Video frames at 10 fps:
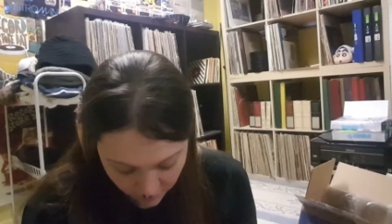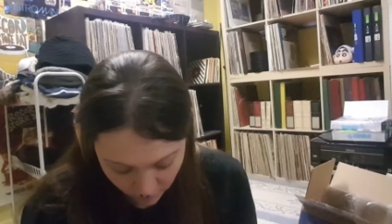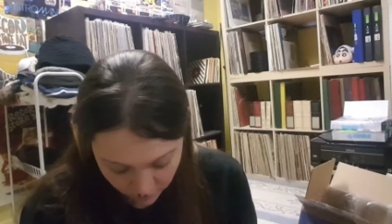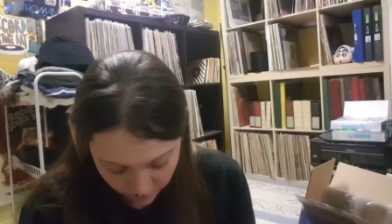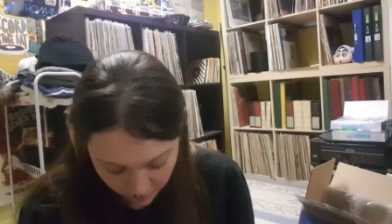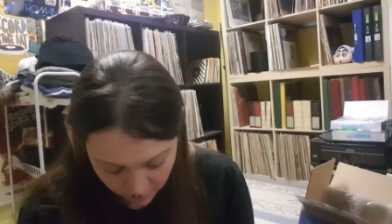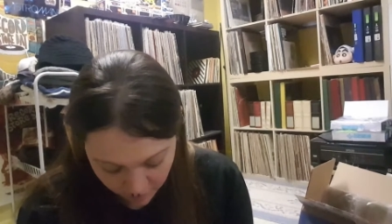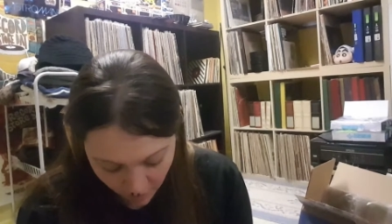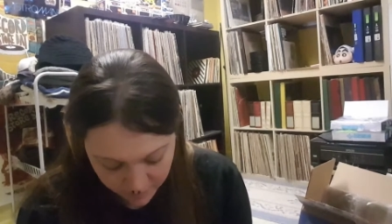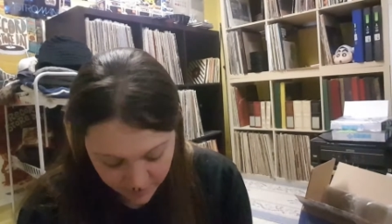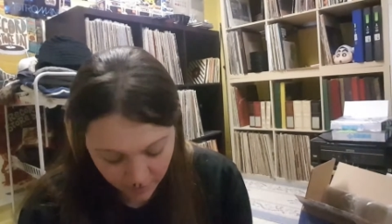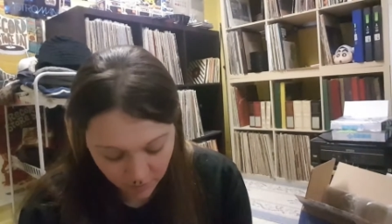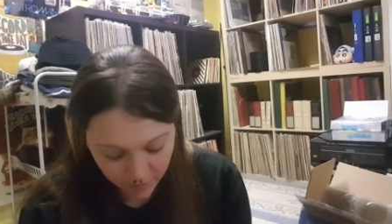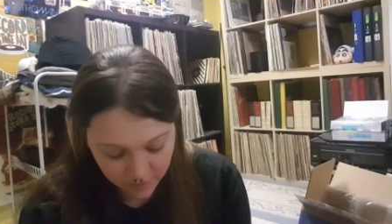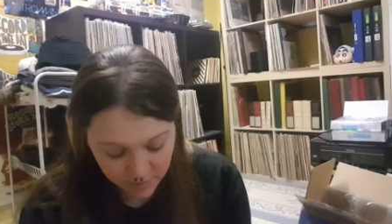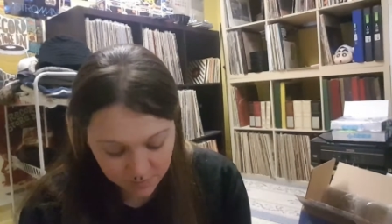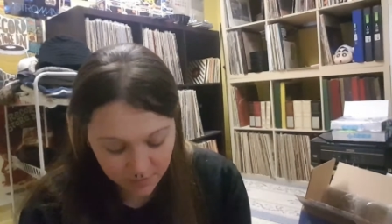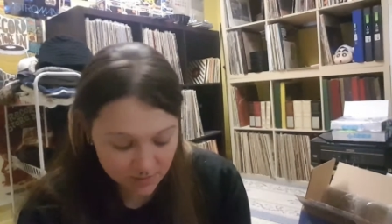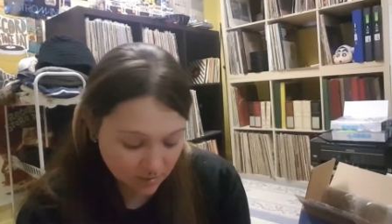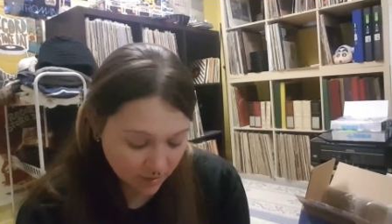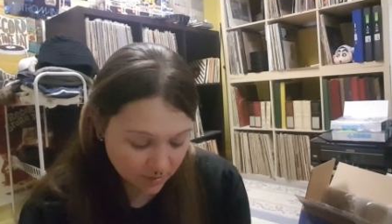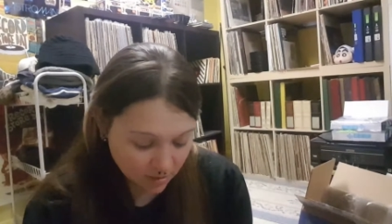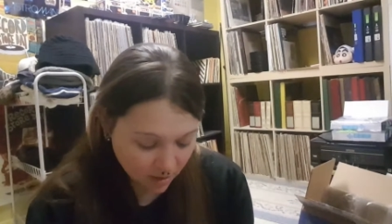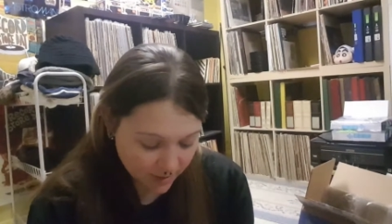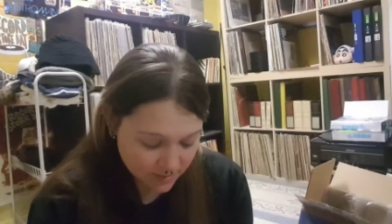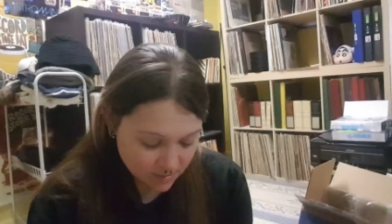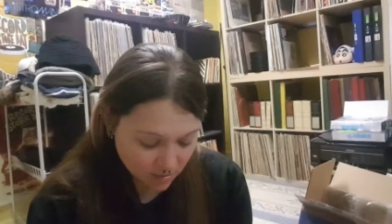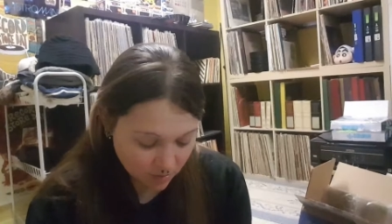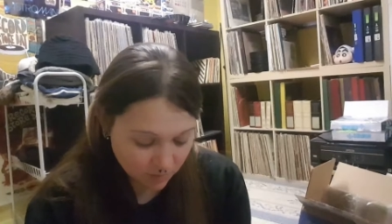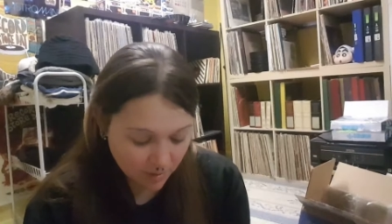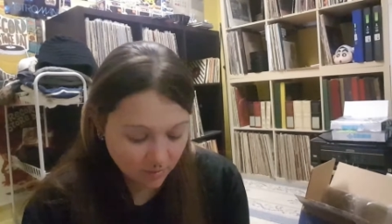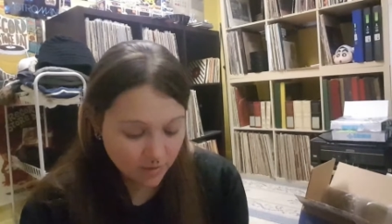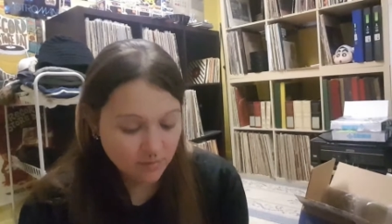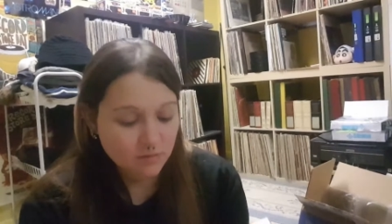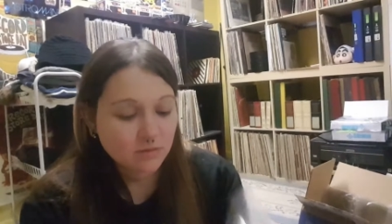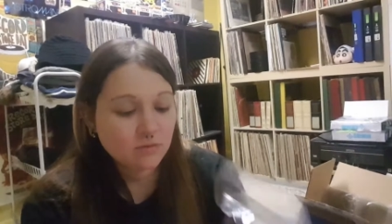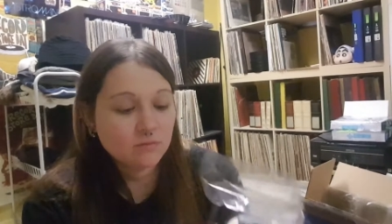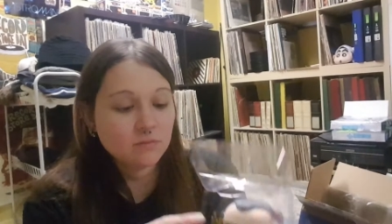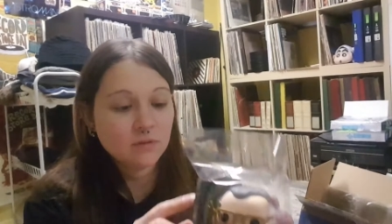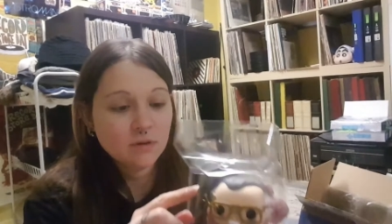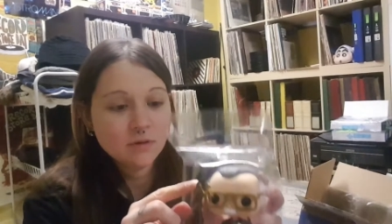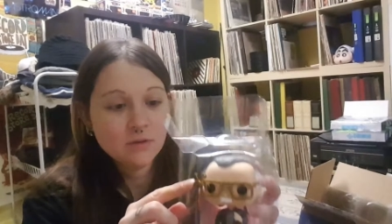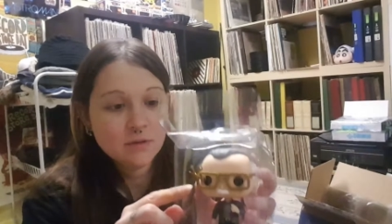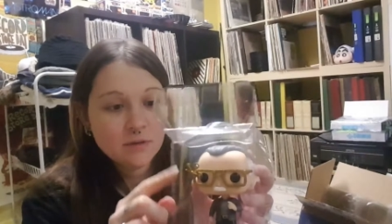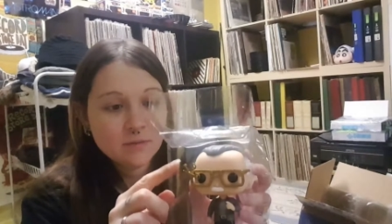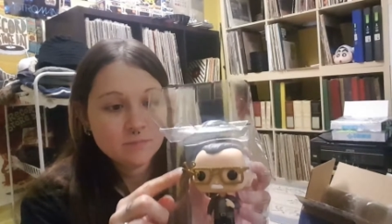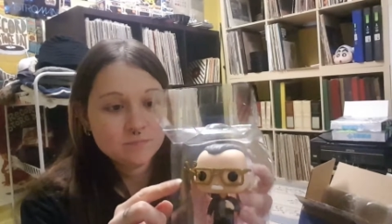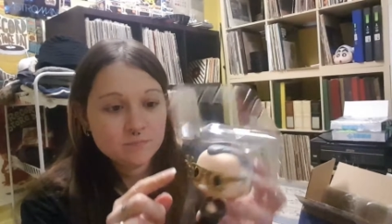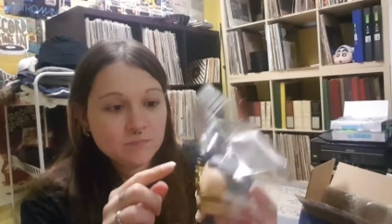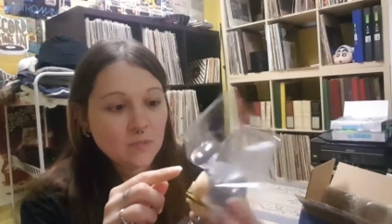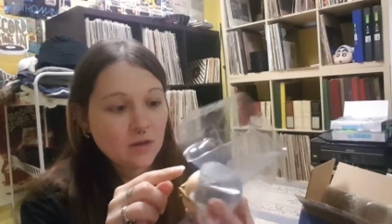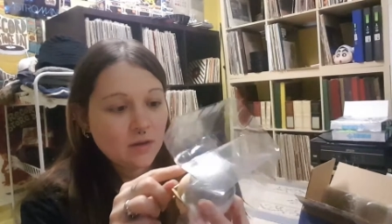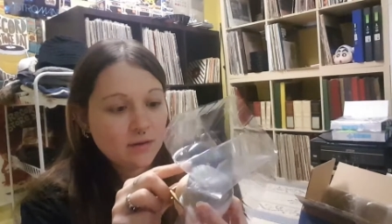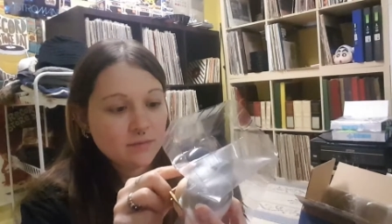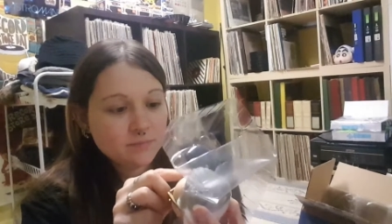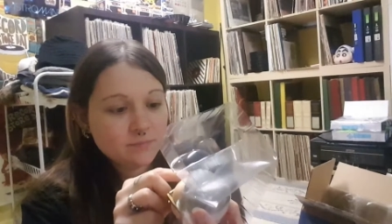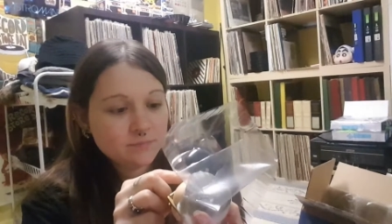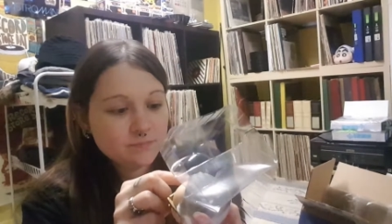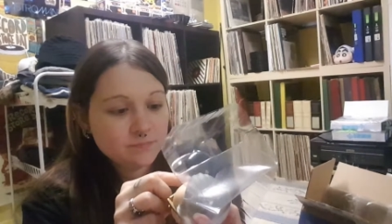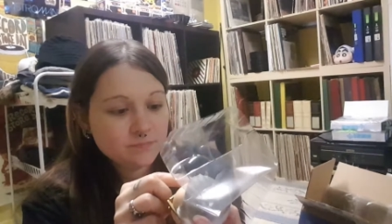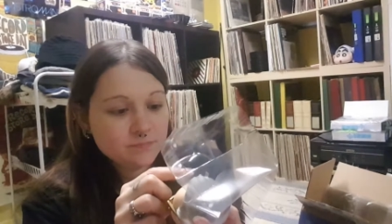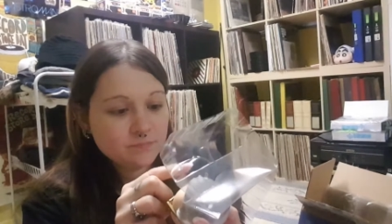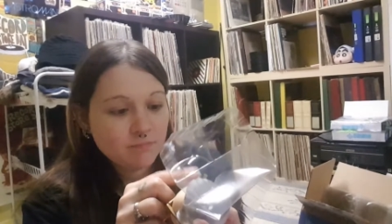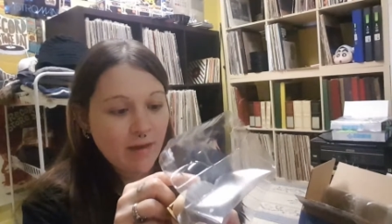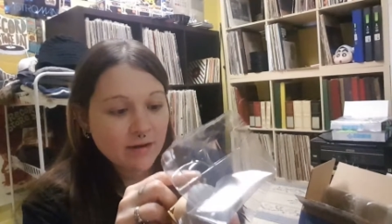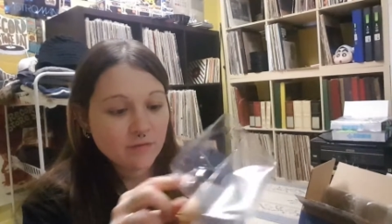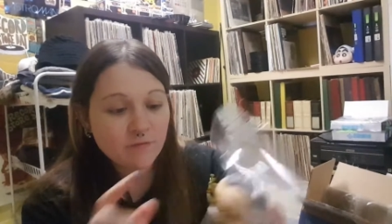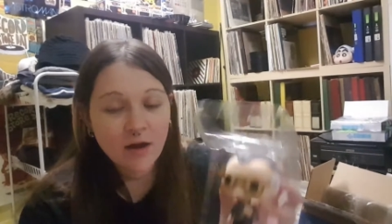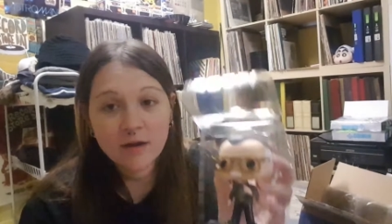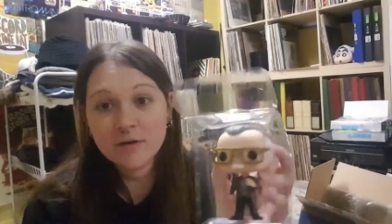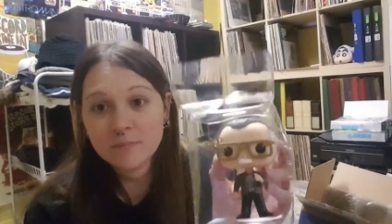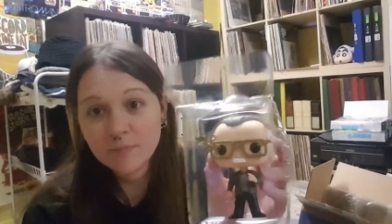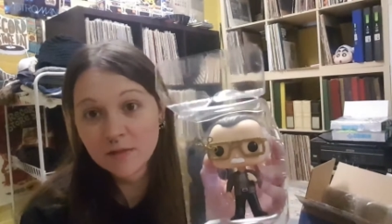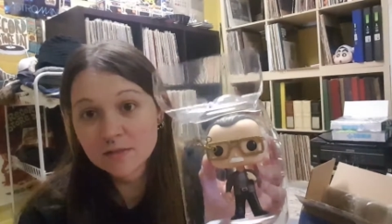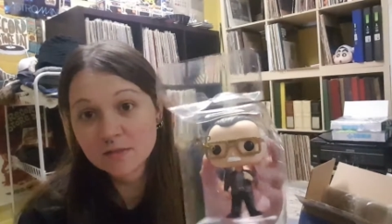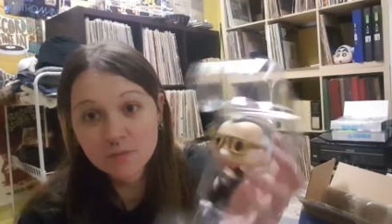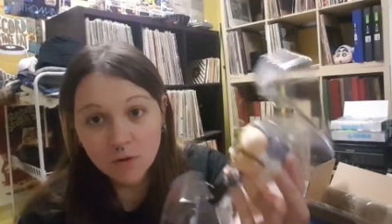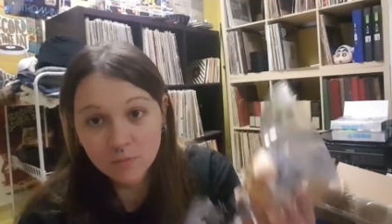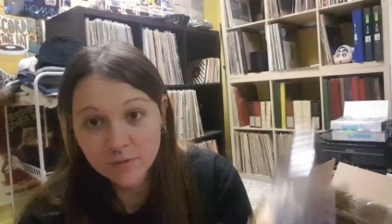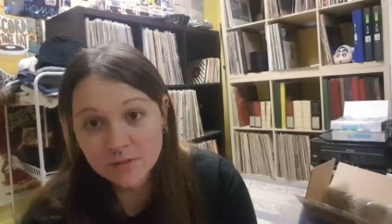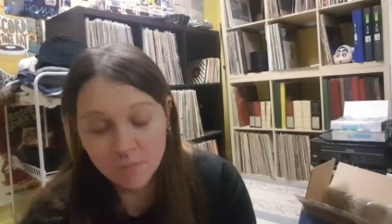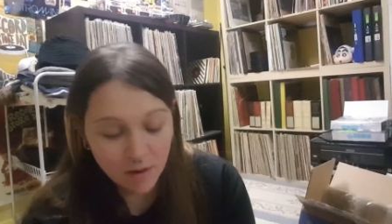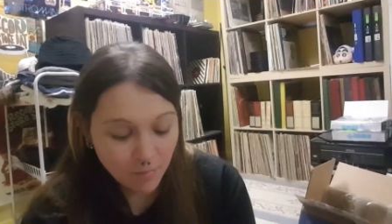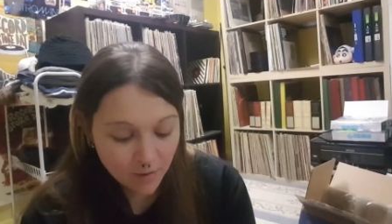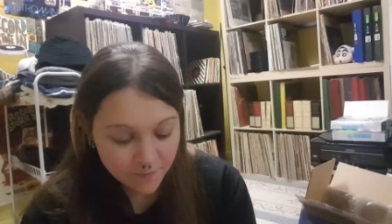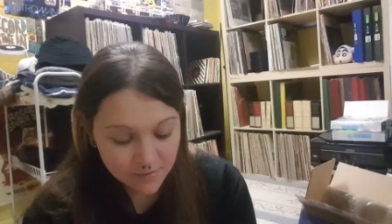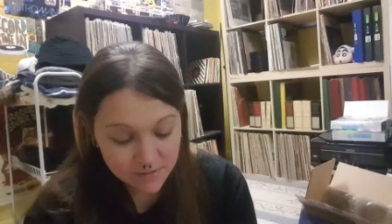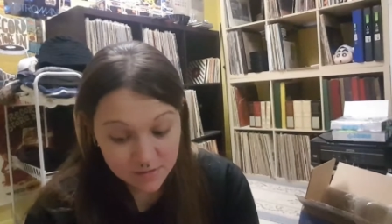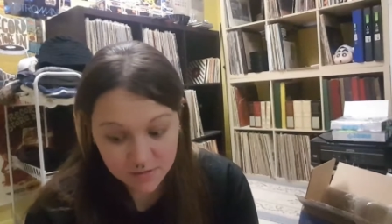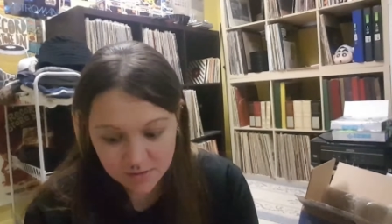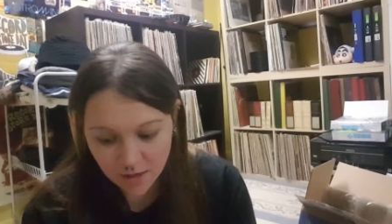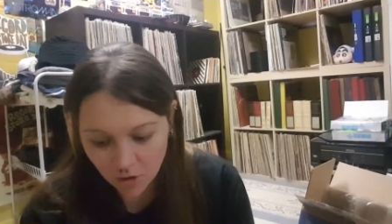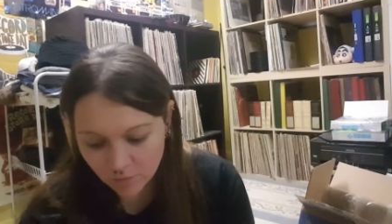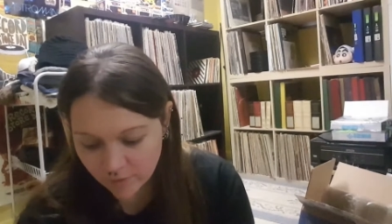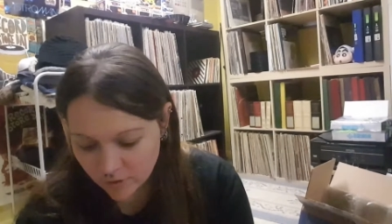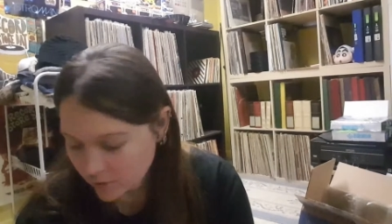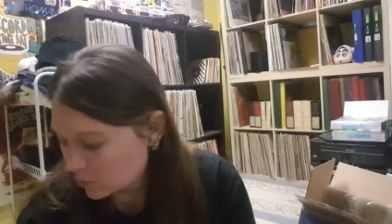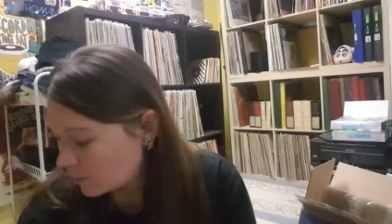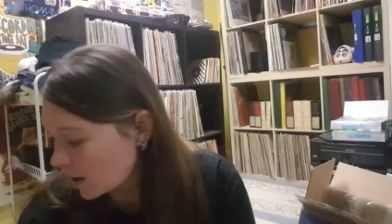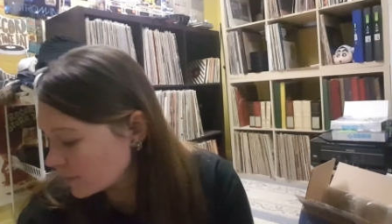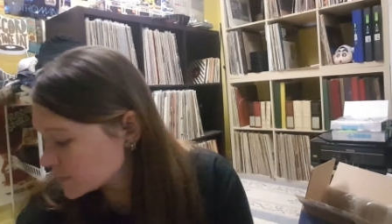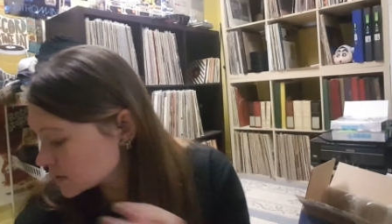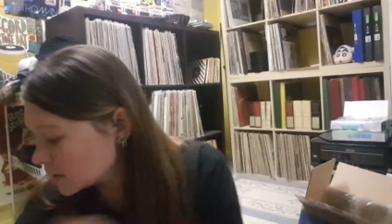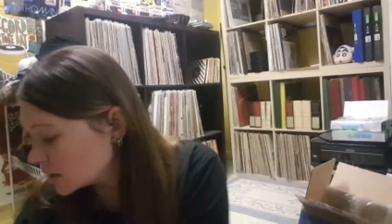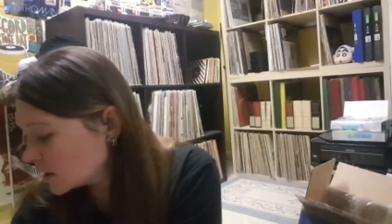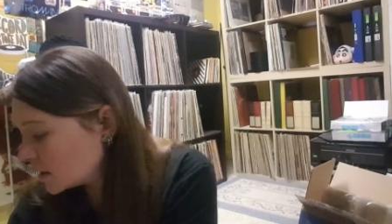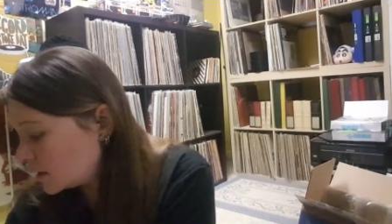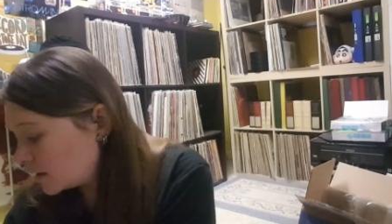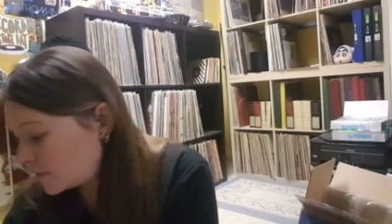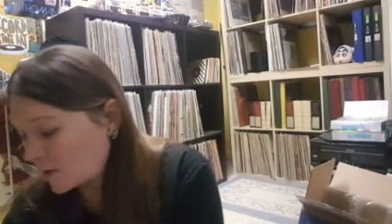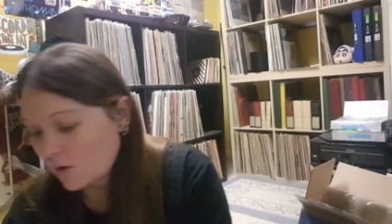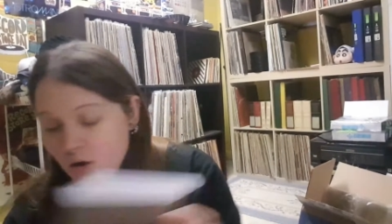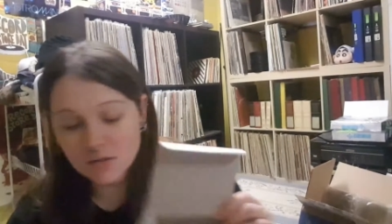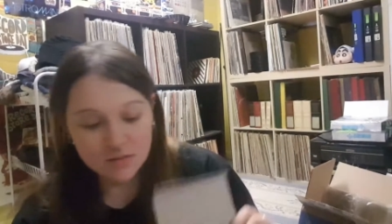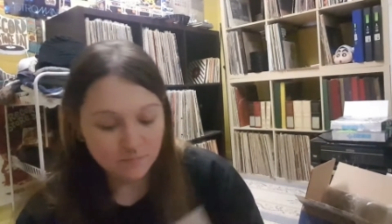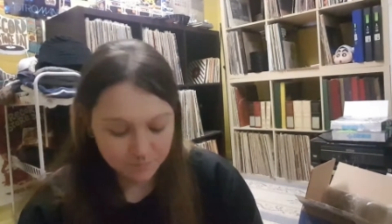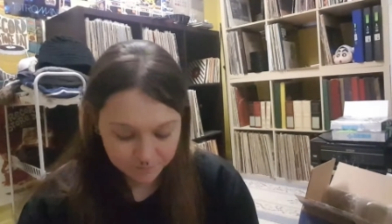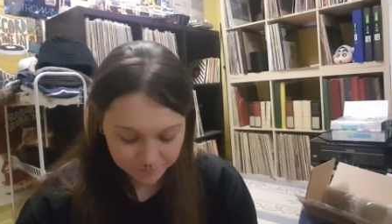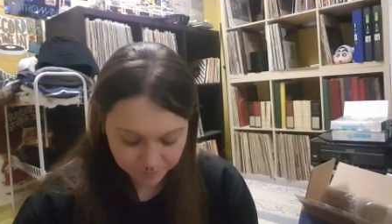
that, they're really good pops, and I like these because I like the glasses on them. I like the little uh, magnifier. That's the whole reason why I bought these is because they are very cool pops. They're awesome.